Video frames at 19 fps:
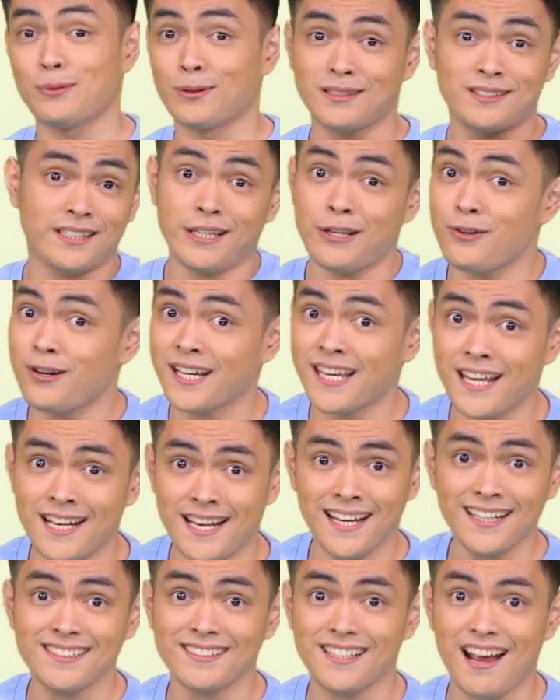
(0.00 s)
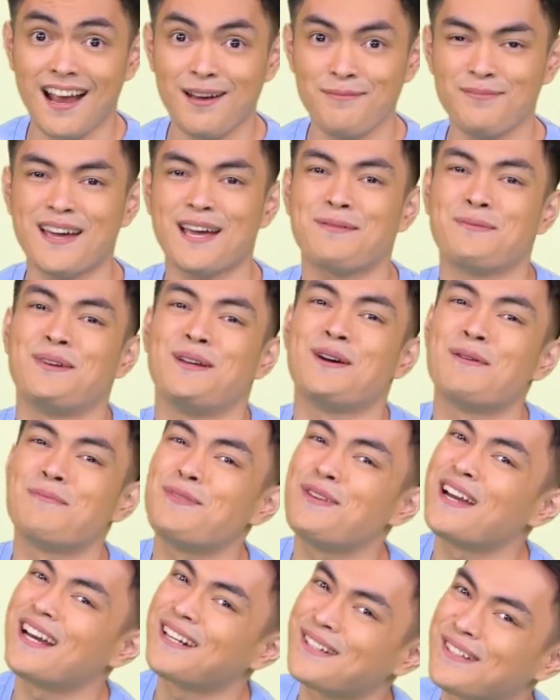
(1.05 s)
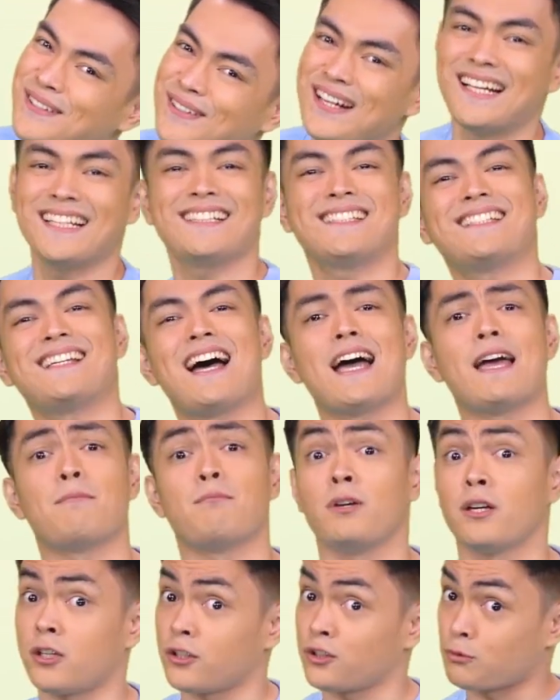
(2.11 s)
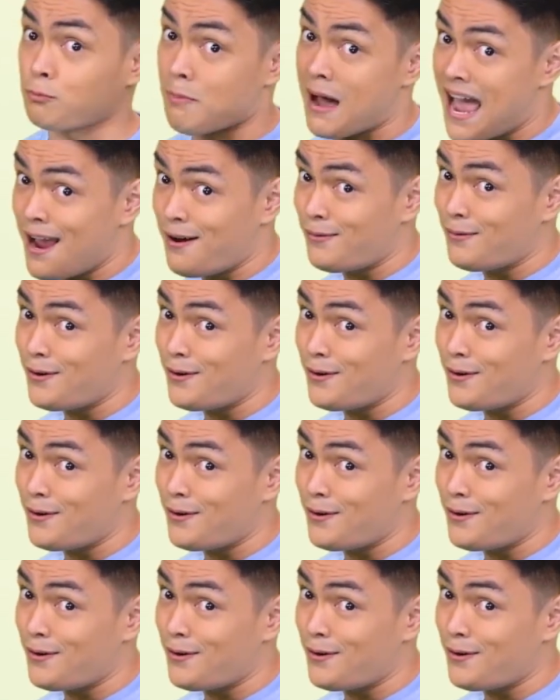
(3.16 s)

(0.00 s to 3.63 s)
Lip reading: We'll see you again next time, and we hope you had a great time because my